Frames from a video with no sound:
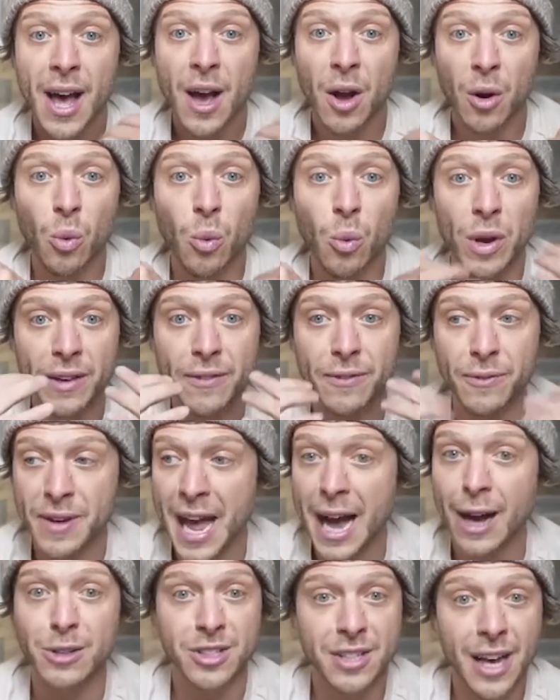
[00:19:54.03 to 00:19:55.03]
We've now
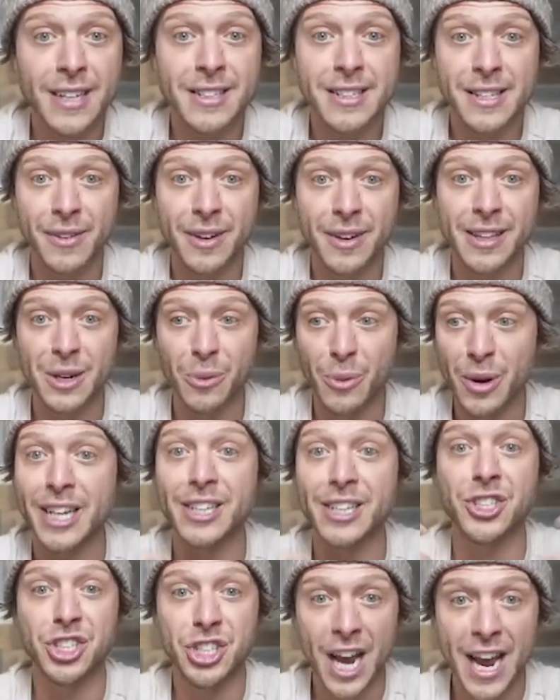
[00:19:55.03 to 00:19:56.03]
scientifically we can
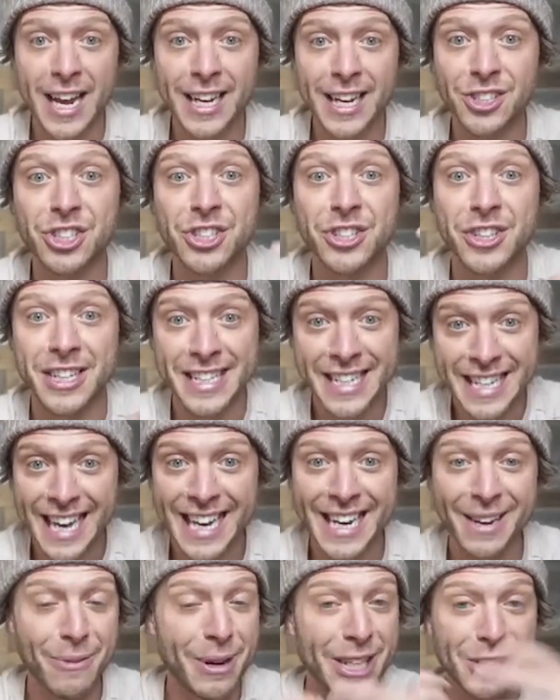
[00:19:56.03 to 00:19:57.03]
change the DNA,
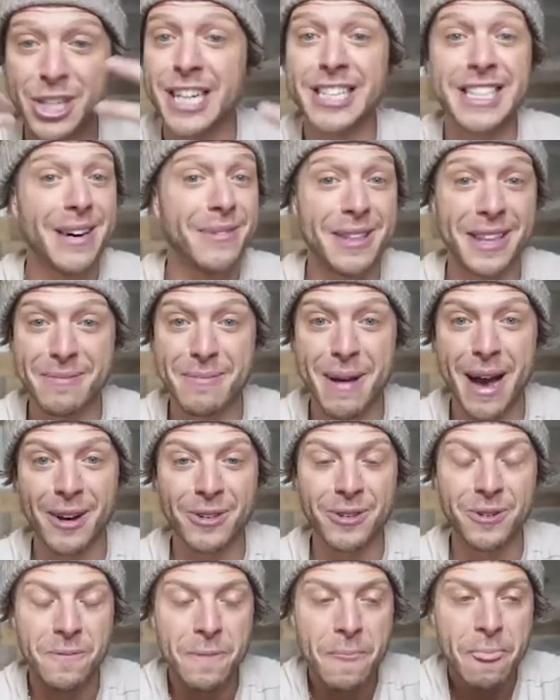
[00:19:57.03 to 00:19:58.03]
we can change everything about
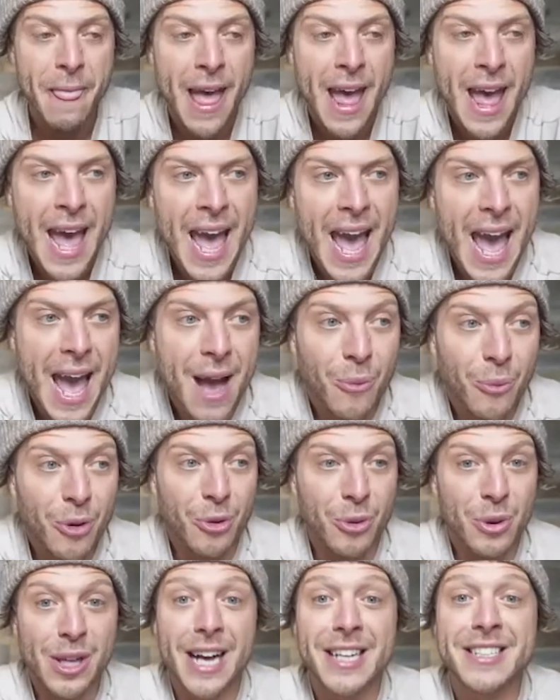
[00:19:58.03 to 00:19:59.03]
you, and we're
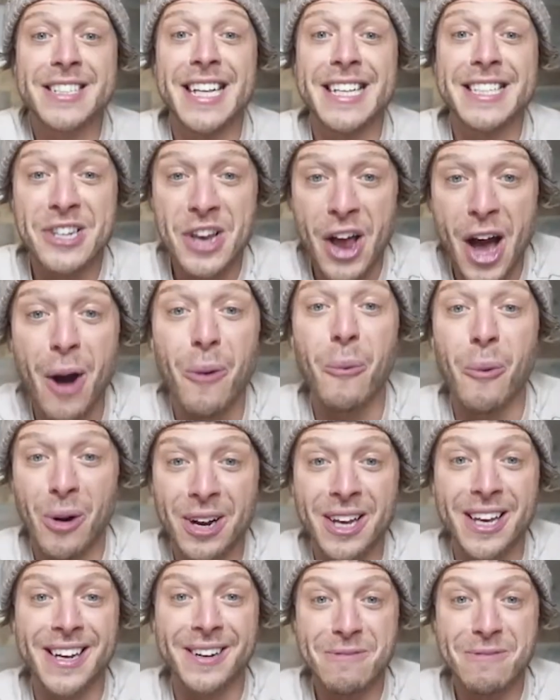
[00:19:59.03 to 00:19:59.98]
realizing that's not working.